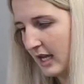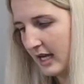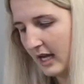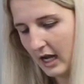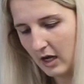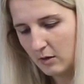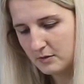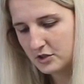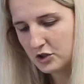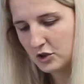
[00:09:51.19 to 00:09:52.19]
And it
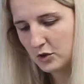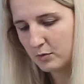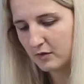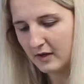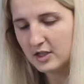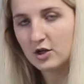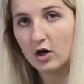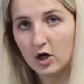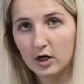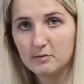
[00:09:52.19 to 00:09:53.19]
helps to prevent
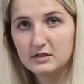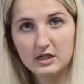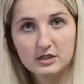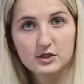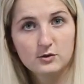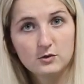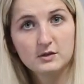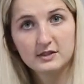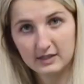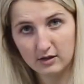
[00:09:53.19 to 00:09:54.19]
harm done to
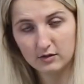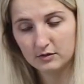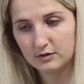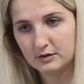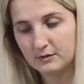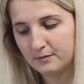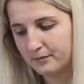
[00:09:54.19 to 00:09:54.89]
cells.